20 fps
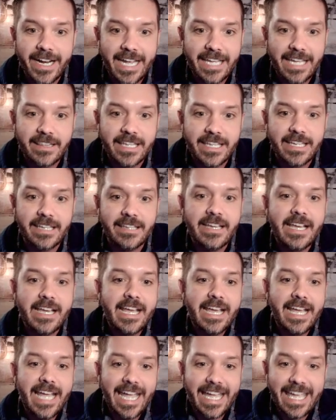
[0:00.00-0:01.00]

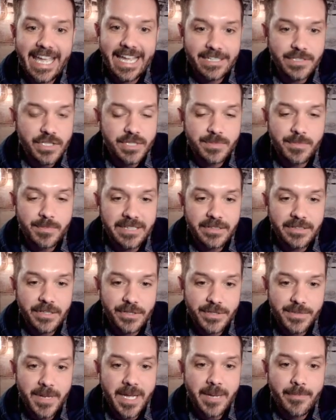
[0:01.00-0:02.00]
it can't just be
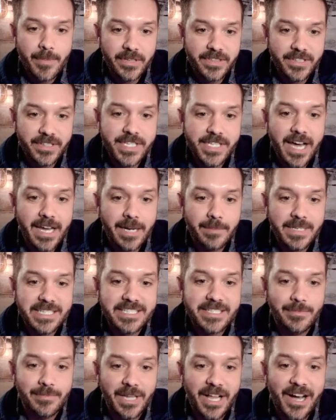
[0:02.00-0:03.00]
newspaper. There's got to be
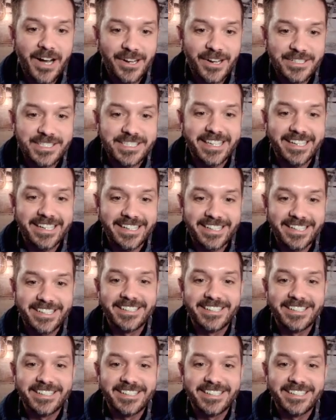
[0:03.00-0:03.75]
some logs there.